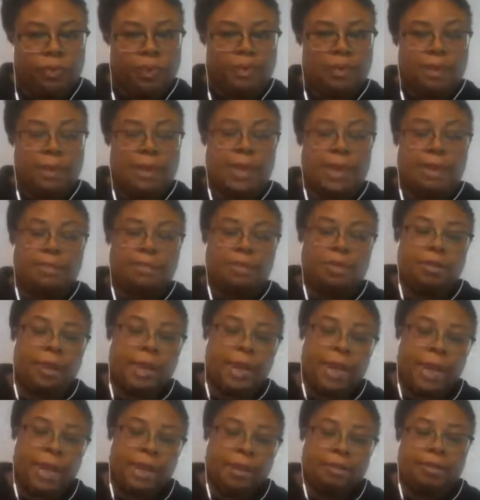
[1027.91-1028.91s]
And then after
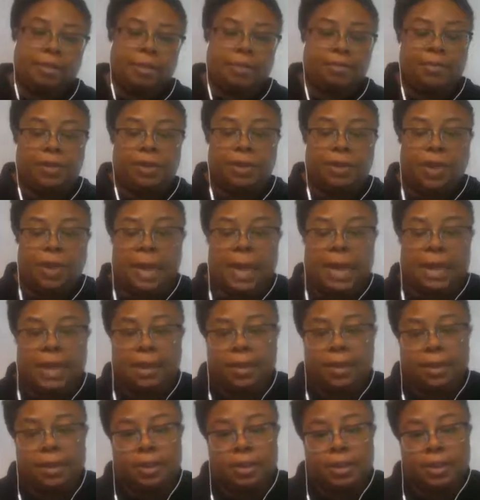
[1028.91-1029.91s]
that, if I feel
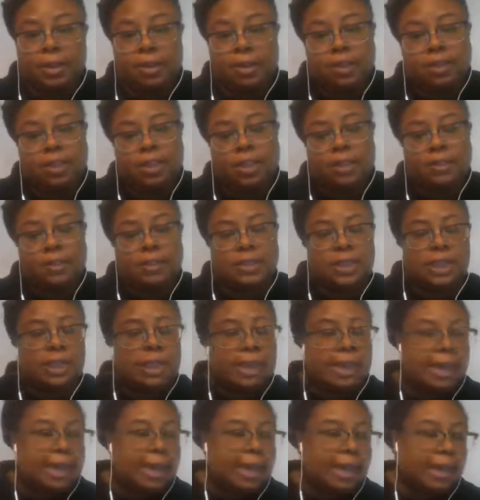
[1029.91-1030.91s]
like the service
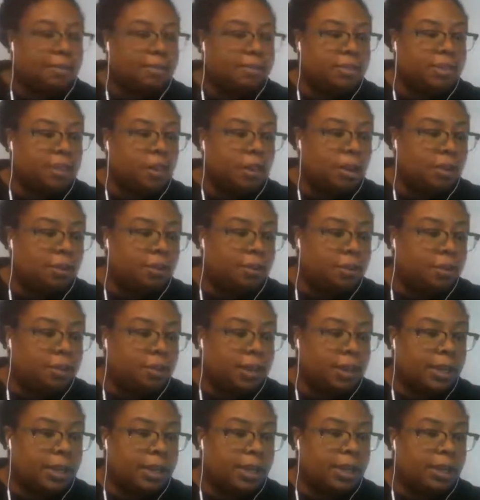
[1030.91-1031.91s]
that I have to
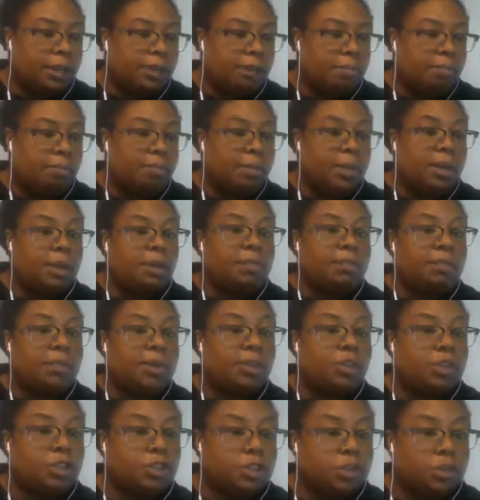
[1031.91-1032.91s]
offer can
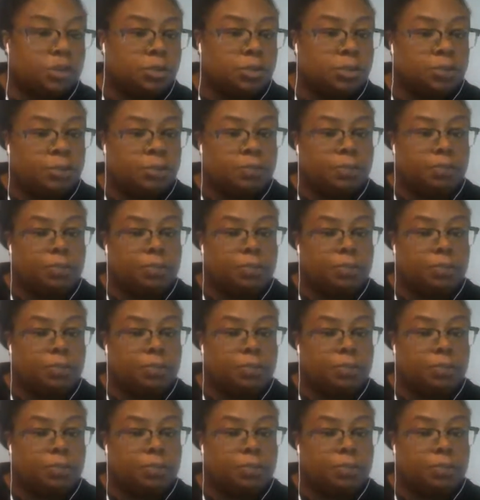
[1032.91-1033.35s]
benefit you,